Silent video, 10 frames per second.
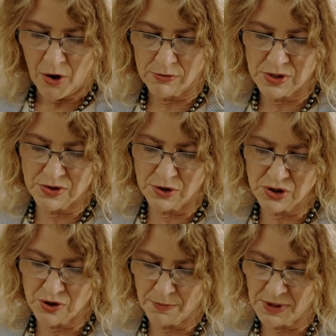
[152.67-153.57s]
Her
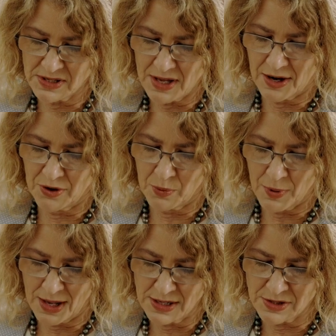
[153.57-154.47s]
research topics and her
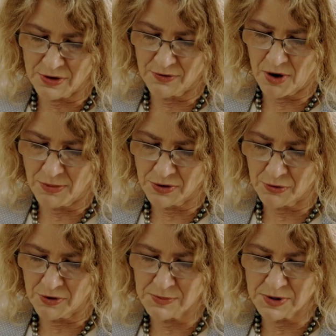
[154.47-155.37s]
ways of coming
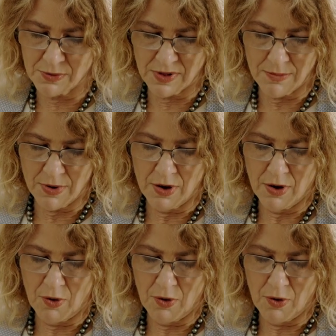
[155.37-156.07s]
to grips with them